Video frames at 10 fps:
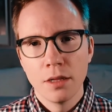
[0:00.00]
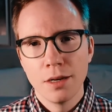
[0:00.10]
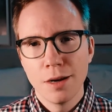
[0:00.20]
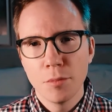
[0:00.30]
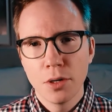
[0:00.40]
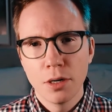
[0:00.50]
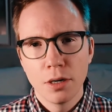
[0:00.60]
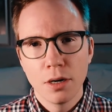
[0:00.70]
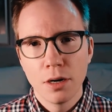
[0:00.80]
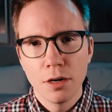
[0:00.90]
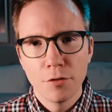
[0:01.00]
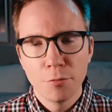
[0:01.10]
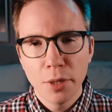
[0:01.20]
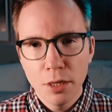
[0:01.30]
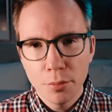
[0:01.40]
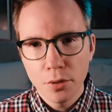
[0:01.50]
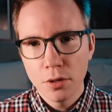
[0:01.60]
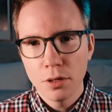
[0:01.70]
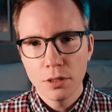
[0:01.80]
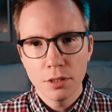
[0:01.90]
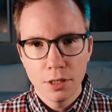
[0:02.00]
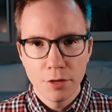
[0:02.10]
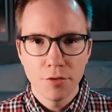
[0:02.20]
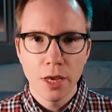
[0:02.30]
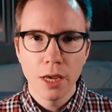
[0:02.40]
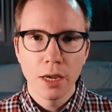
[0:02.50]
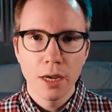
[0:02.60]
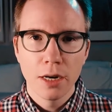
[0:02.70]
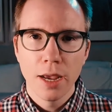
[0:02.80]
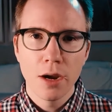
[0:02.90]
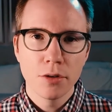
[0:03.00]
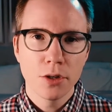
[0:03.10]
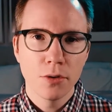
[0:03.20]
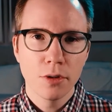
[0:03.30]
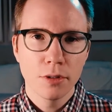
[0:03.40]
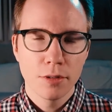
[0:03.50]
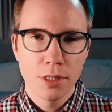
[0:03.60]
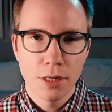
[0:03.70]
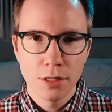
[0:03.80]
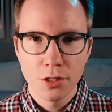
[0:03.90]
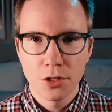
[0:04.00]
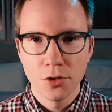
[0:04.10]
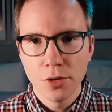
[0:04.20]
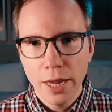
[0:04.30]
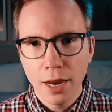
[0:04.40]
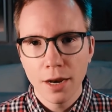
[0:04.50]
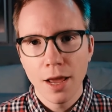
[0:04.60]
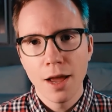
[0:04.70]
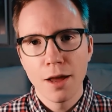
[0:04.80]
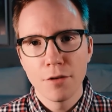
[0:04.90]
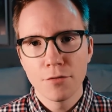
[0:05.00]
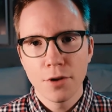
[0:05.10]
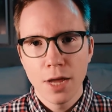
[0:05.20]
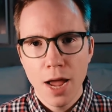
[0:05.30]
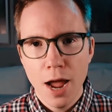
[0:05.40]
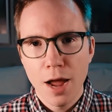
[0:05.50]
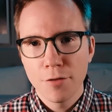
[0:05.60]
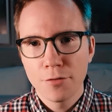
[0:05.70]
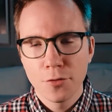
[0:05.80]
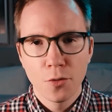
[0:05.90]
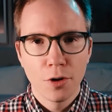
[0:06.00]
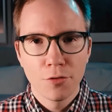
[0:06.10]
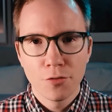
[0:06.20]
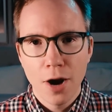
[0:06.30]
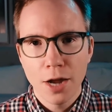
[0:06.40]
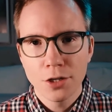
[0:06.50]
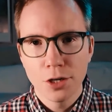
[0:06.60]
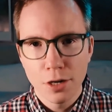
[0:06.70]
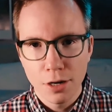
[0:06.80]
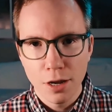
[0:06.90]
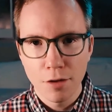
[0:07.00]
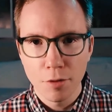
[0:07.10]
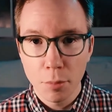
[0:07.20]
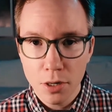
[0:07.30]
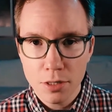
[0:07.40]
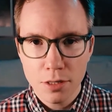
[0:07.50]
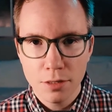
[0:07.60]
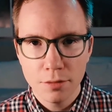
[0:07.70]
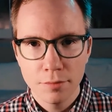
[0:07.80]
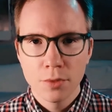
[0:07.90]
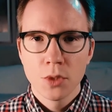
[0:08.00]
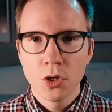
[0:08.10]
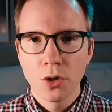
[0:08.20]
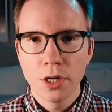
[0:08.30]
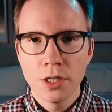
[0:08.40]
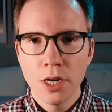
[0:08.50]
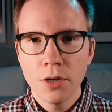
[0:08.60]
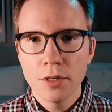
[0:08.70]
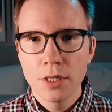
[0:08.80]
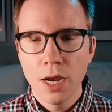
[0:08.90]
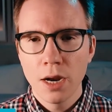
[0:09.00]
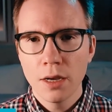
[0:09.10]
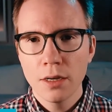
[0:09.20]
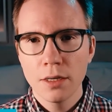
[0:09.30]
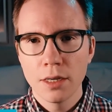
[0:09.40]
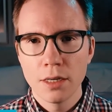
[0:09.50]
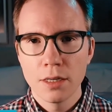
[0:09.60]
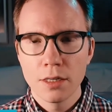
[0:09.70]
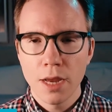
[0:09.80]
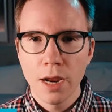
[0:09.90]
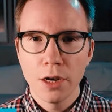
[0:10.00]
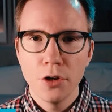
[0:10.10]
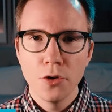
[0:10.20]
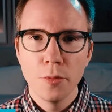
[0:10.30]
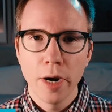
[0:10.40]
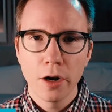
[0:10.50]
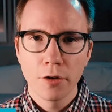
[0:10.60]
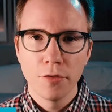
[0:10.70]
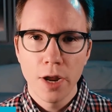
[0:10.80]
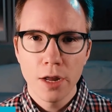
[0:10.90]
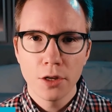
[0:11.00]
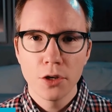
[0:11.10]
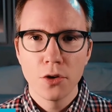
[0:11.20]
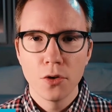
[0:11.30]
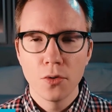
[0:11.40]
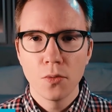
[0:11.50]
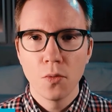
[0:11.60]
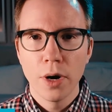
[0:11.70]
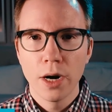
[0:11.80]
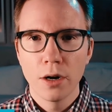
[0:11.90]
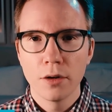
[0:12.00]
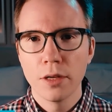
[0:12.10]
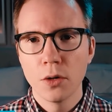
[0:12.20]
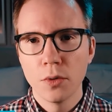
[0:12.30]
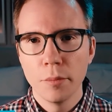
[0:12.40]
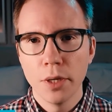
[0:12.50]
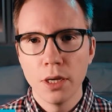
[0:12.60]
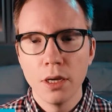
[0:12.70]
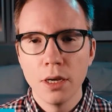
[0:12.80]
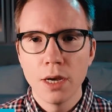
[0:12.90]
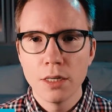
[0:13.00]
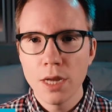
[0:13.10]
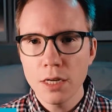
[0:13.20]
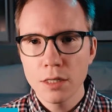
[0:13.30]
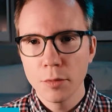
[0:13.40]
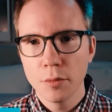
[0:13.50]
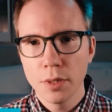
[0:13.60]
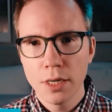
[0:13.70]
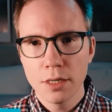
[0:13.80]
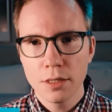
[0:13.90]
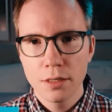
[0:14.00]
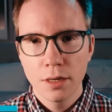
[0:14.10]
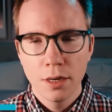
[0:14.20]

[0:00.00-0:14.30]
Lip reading: the number of people living in a household, since you can't have half or a fraction of a person. So continuous data is any numeric value where there would be a decimal place.